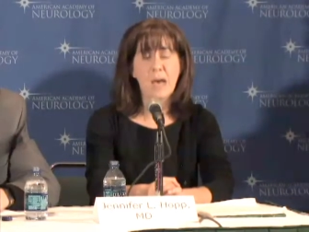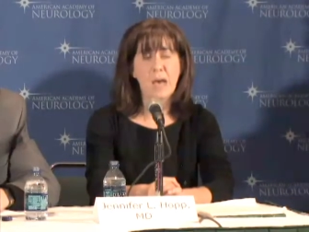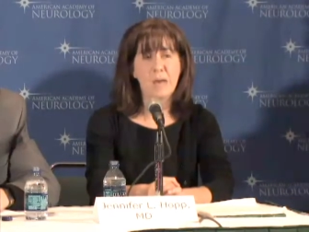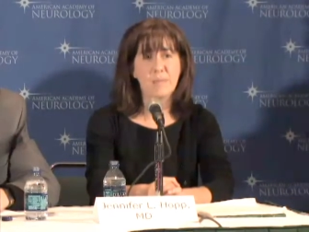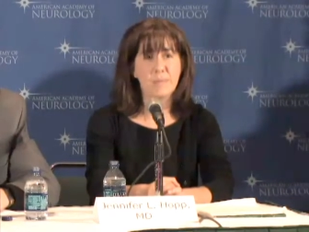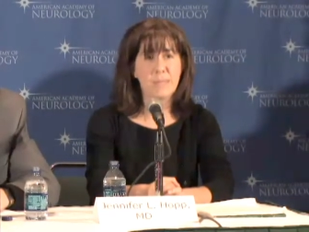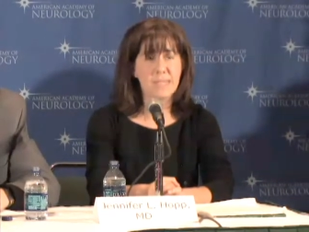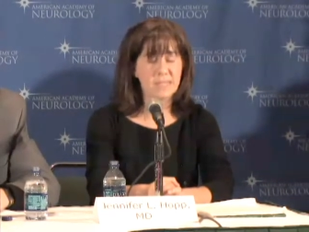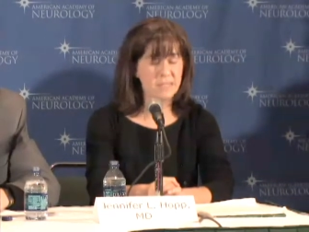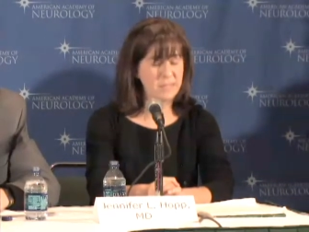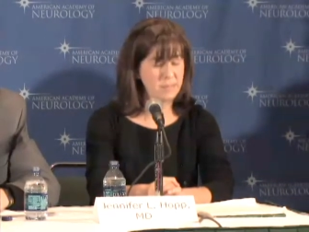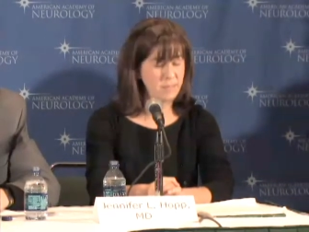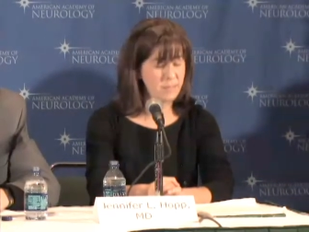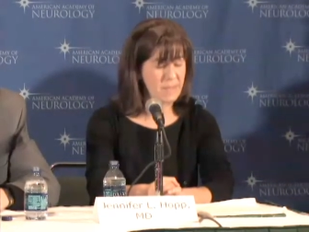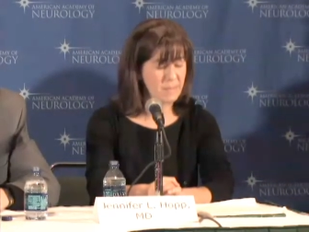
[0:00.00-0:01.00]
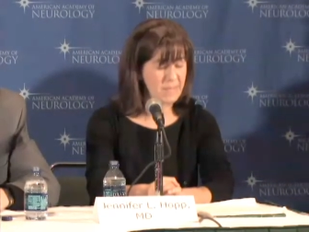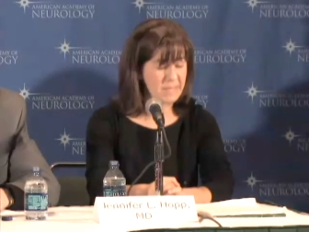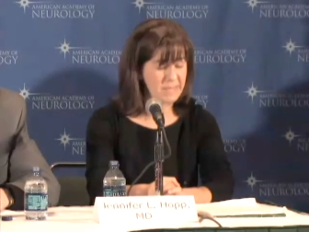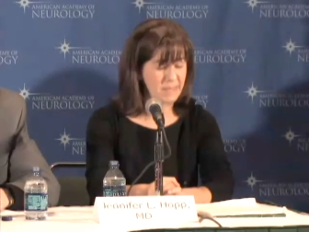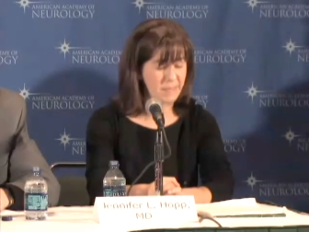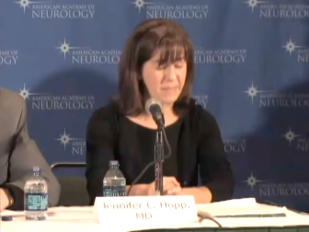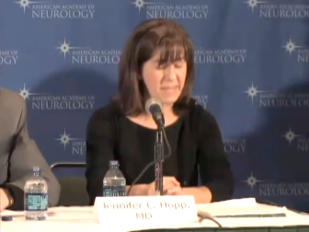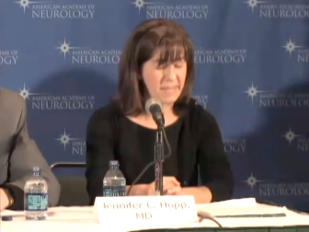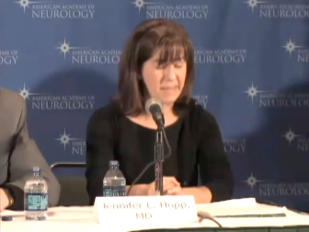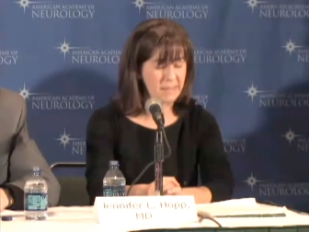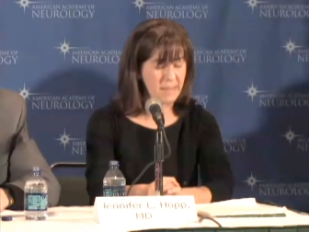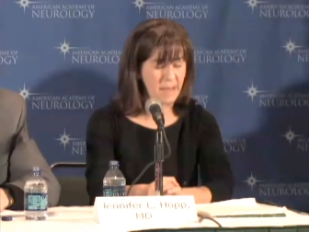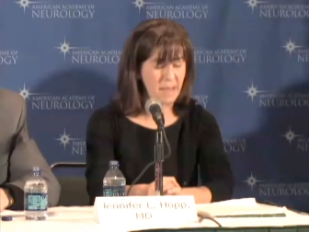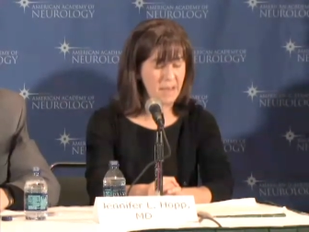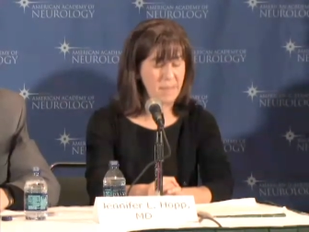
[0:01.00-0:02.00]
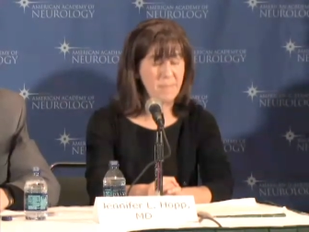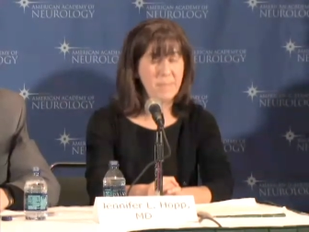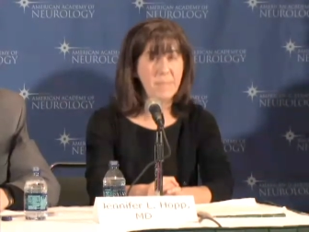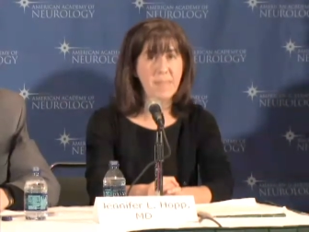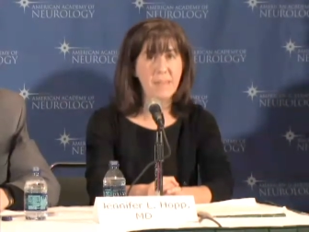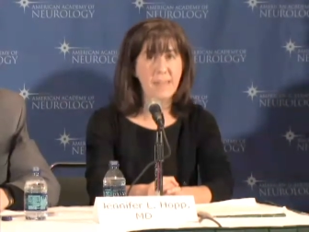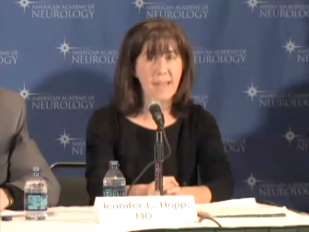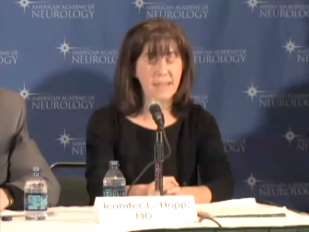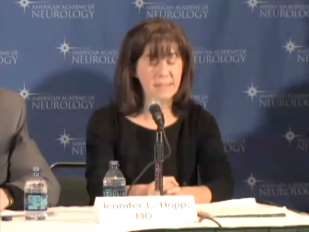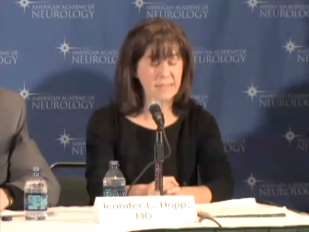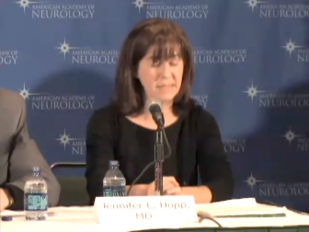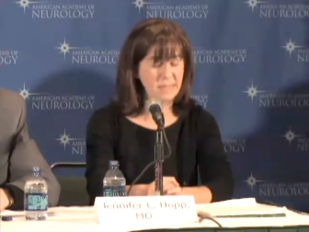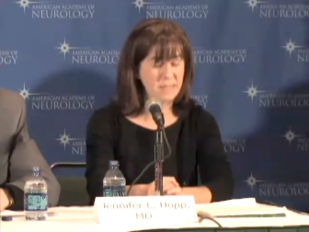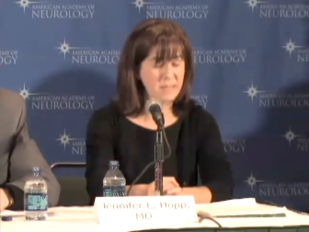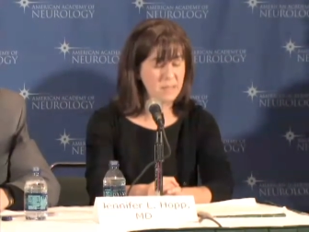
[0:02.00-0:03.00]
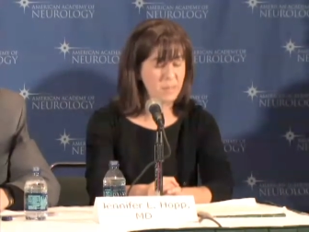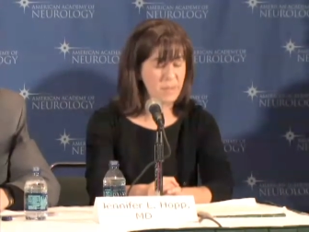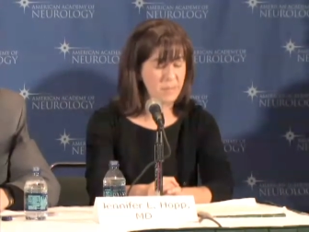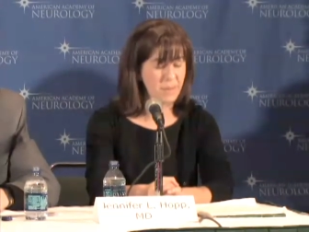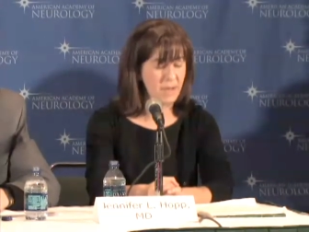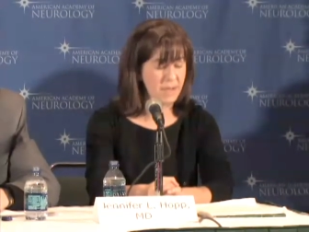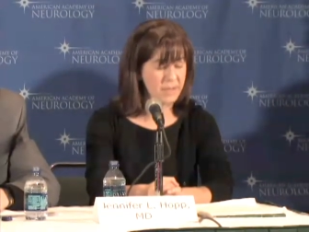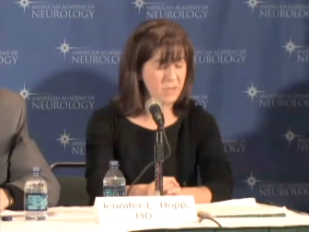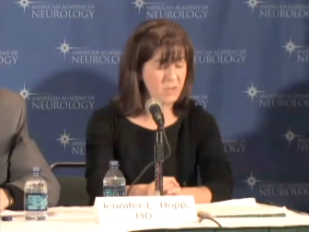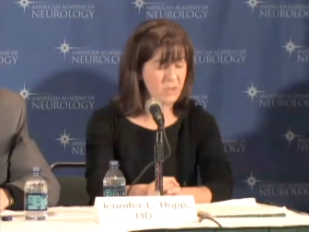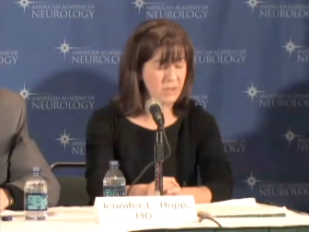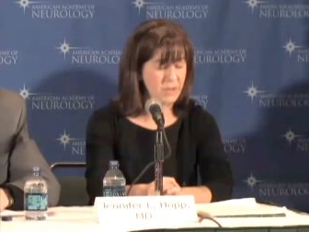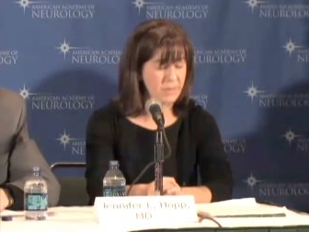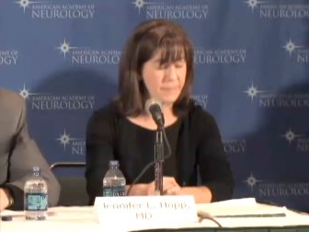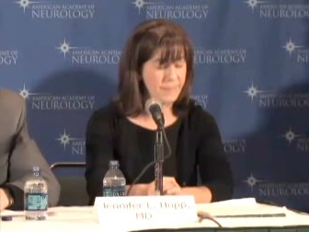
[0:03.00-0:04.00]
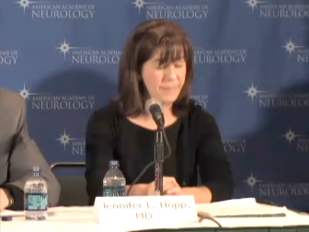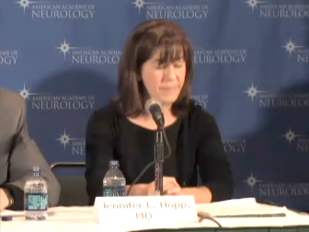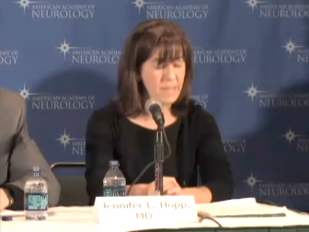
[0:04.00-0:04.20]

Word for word: Um, this may be something um, that needs to be monitored.